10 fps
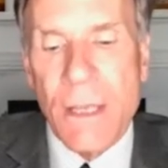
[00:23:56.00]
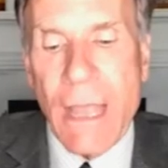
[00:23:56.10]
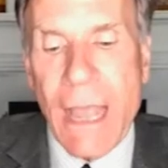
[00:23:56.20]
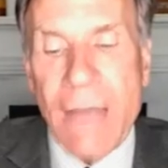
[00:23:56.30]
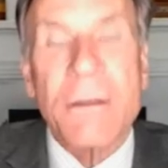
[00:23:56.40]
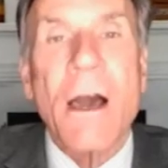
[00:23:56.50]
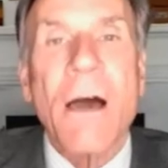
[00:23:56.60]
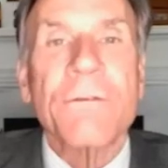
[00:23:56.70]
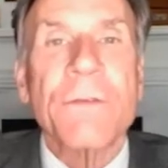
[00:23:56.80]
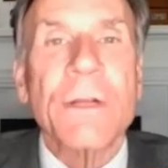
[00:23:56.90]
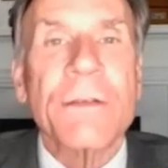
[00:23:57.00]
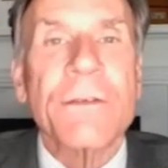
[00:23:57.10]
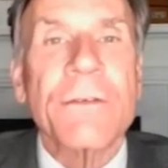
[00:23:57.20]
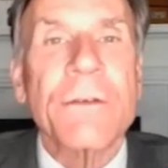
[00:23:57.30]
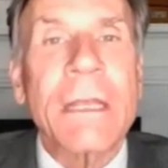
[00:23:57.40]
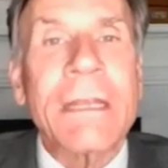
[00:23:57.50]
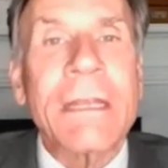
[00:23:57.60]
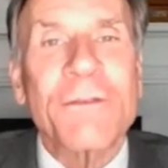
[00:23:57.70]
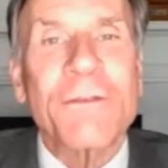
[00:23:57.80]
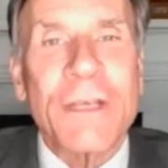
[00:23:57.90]
and confidence in
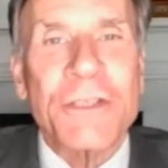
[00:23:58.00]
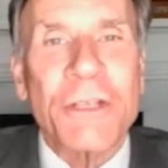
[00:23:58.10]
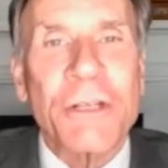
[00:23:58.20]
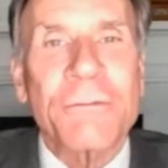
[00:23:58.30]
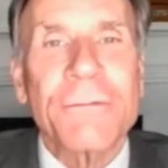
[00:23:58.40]
his vision.